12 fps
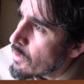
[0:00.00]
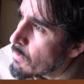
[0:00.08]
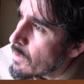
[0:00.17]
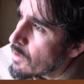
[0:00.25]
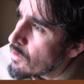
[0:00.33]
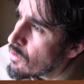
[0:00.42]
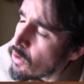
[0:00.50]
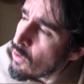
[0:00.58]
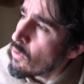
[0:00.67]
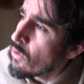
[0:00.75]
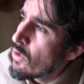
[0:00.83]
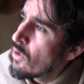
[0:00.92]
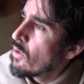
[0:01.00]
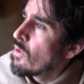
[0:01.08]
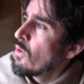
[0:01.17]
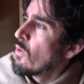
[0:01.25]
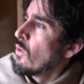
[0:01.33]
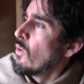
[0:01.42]
to be so
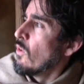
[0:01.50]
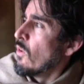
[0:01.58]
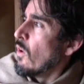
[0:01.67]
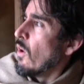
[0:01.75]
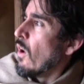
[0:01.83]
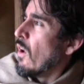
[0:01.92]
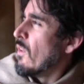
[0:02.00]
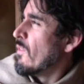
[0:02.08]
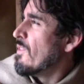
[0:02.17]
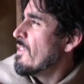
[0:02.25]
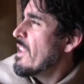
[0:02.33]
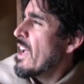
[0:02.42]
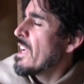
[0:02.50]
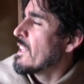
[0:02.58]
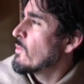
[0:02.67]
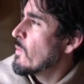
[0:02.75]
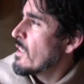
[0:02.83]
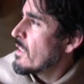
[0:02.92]

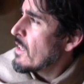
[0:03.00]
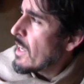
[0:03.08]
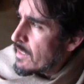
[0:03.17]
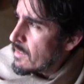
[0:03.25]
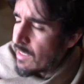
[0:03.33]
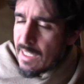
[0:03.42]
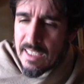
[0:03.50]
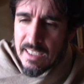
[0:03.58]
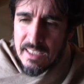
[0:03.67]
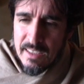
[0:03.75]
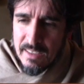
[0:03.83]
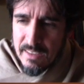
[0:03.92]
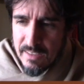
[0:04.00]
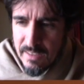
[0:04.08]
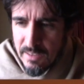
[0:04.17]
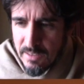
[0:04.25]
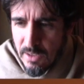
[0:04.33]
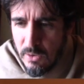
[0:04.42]
nice. What a nice lady.
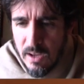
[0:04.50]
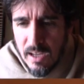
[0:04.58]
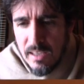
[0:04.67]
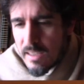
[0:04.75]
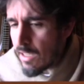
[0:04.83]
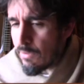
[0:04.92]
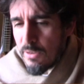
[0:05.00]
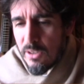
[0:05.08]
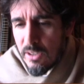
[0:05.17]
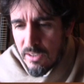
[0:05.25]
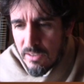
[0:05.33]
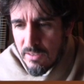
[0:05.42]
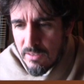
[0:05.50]
So I love her.